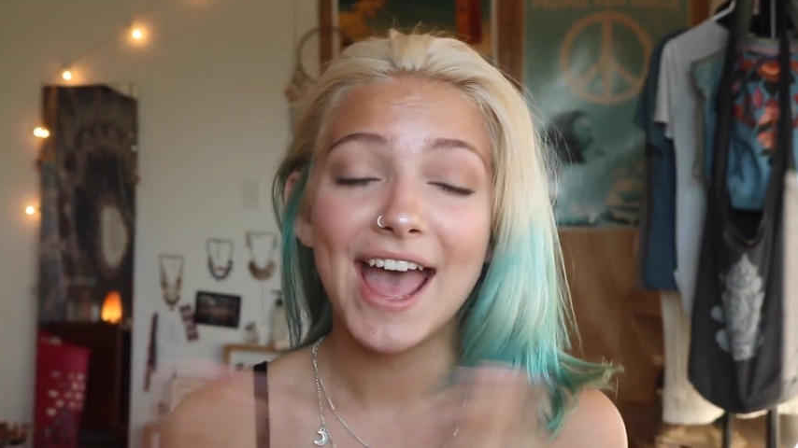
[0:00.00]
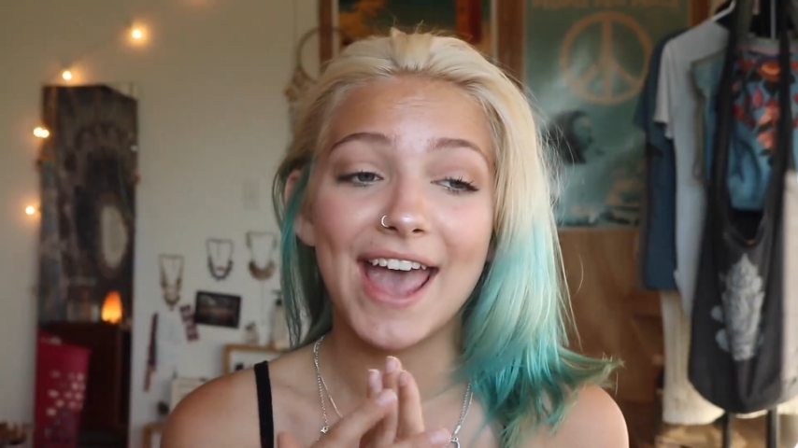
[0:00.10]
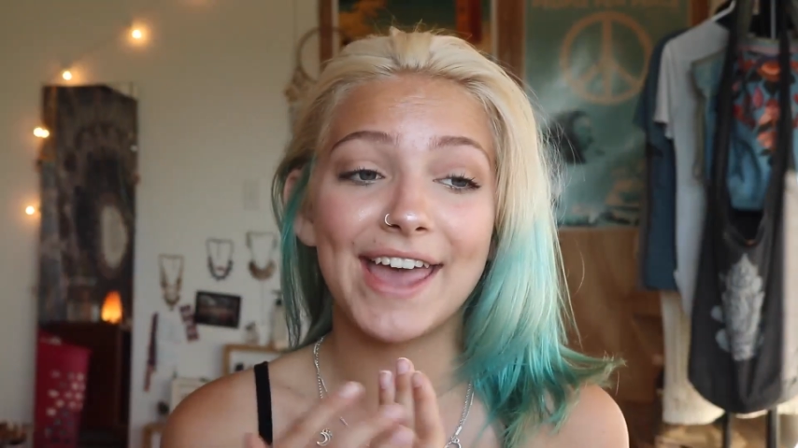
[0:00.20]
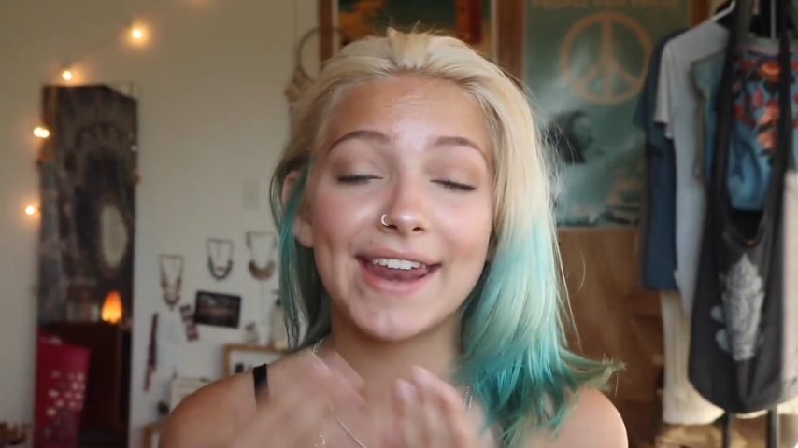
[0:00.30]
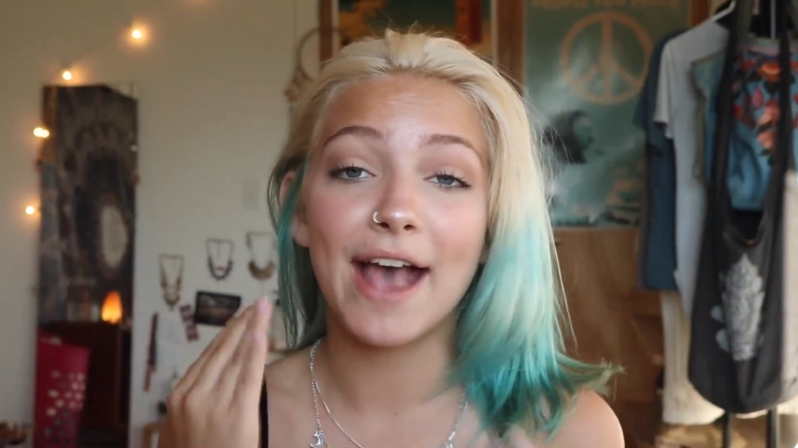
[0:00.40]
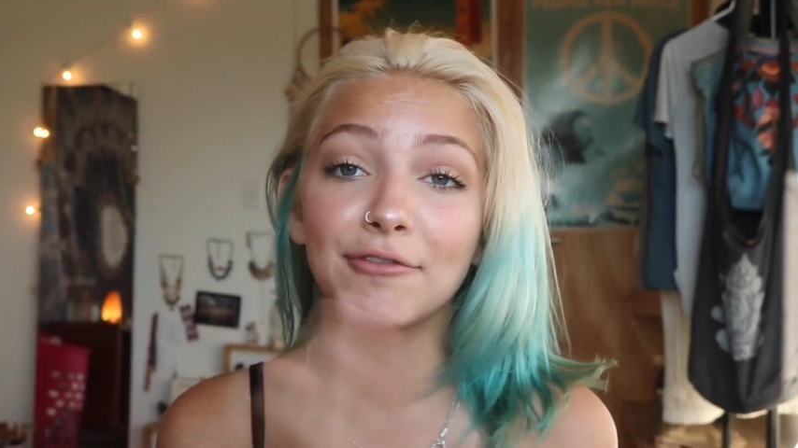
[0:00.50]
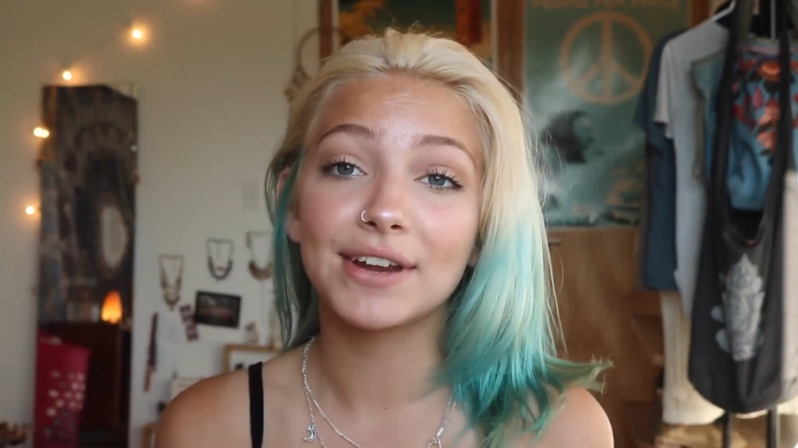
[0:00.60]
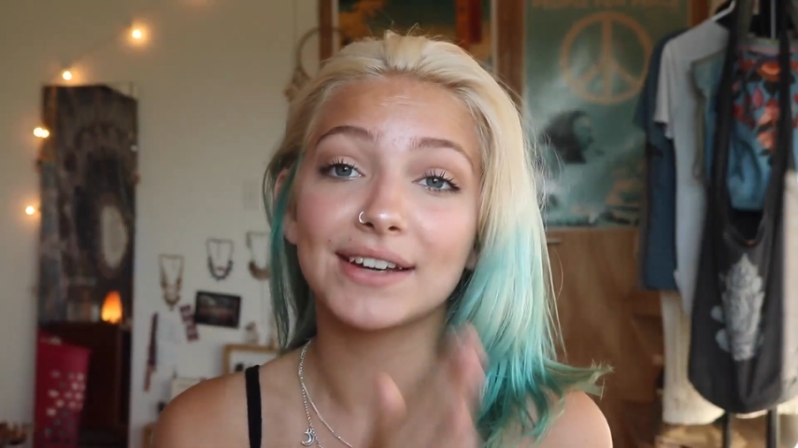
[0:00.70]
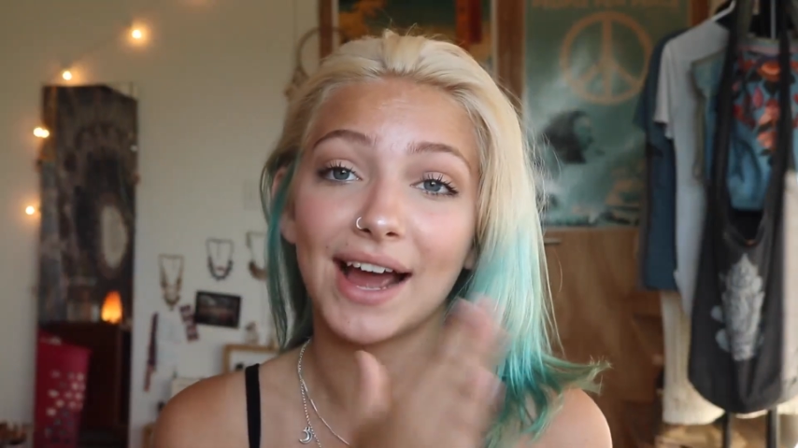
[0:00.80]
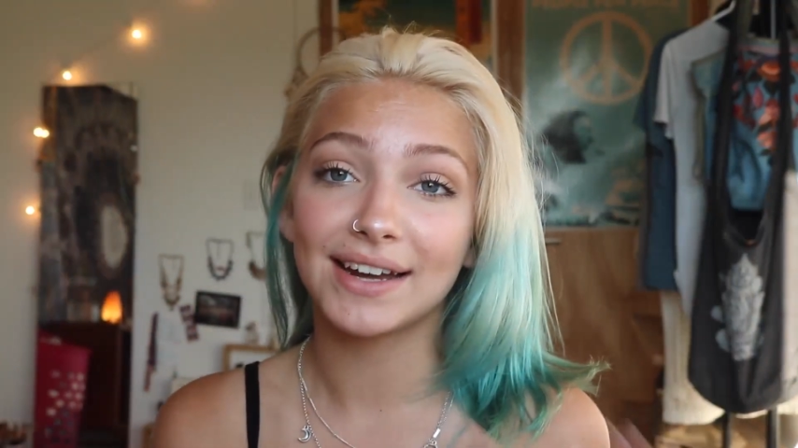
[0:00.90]
and
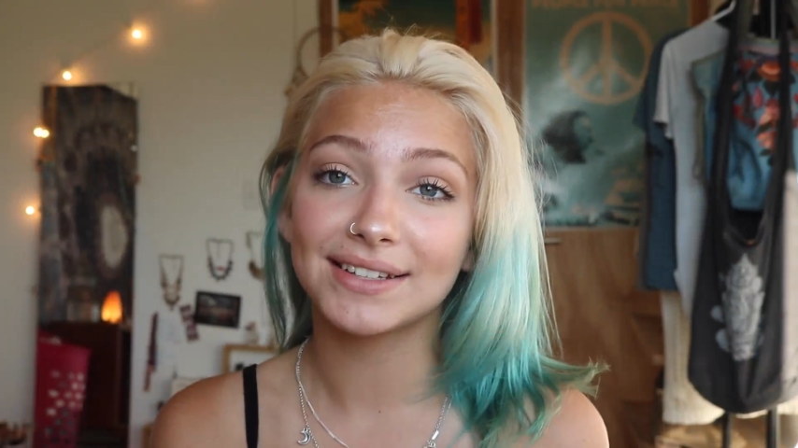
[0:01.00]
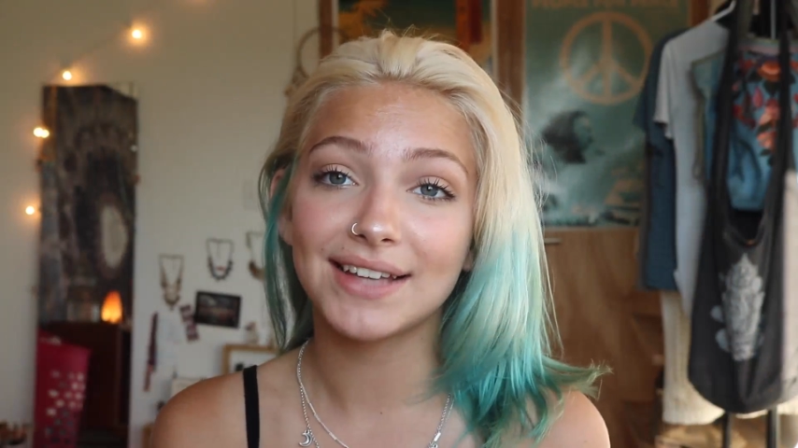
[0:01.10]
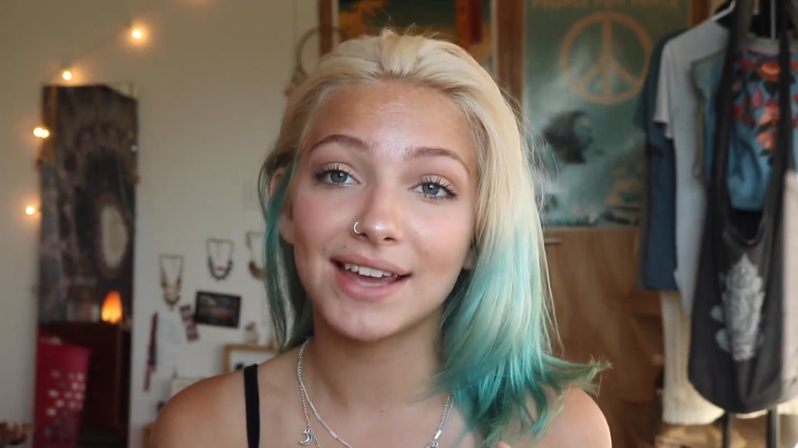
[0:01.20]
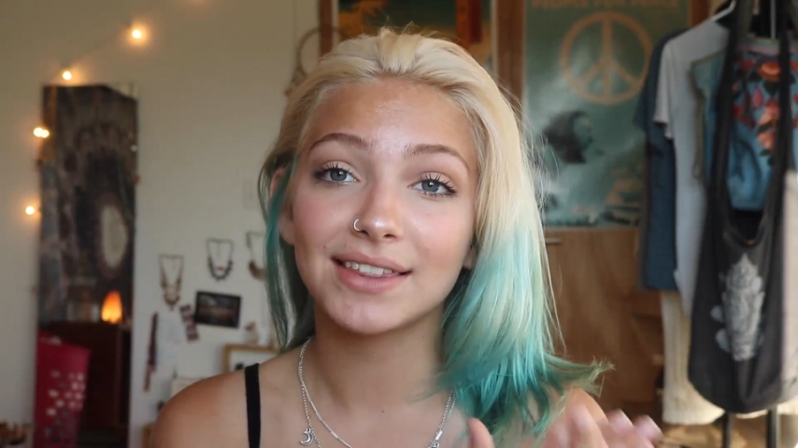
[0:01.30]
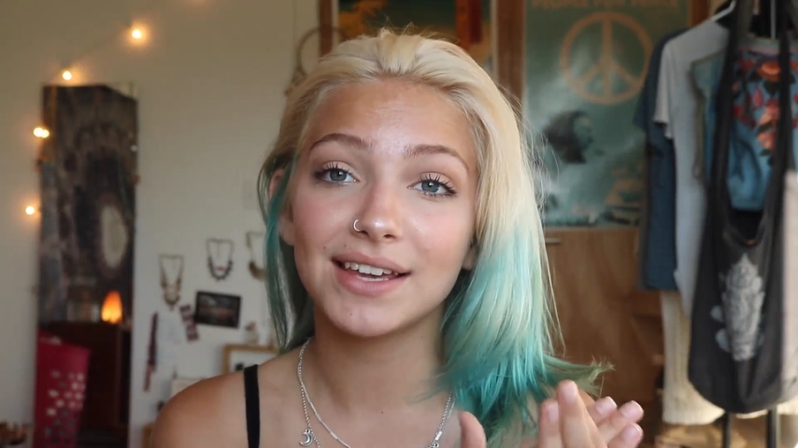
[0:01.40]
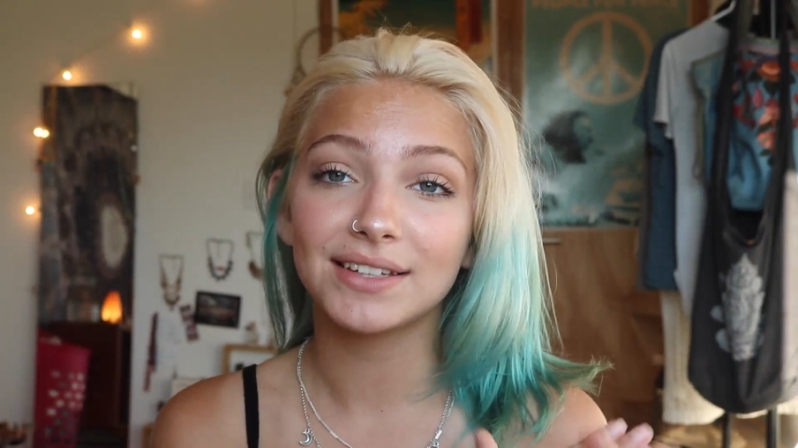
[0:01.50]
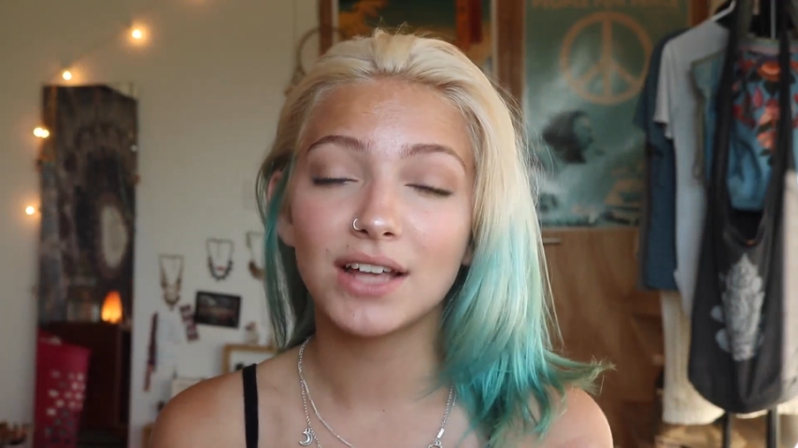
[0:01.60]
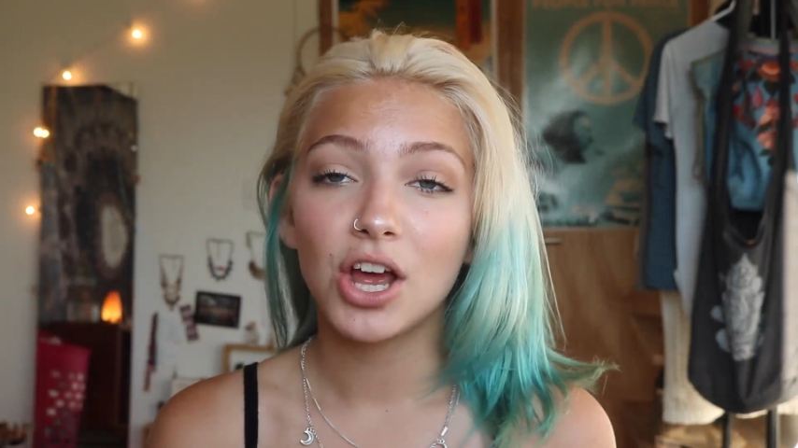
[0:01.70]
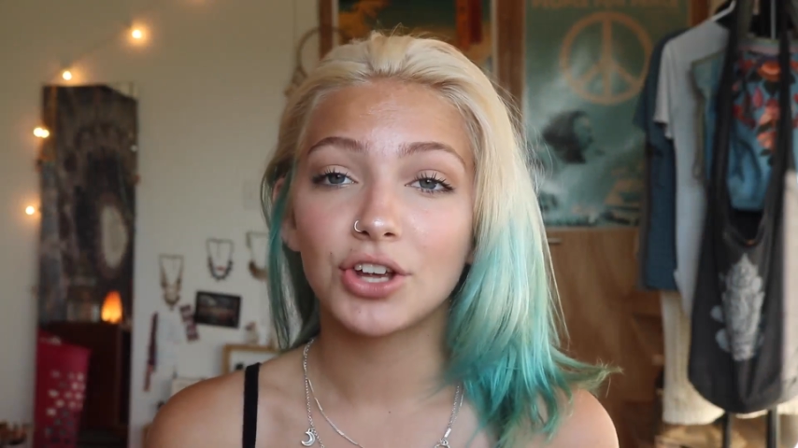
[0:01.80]
every night is like this.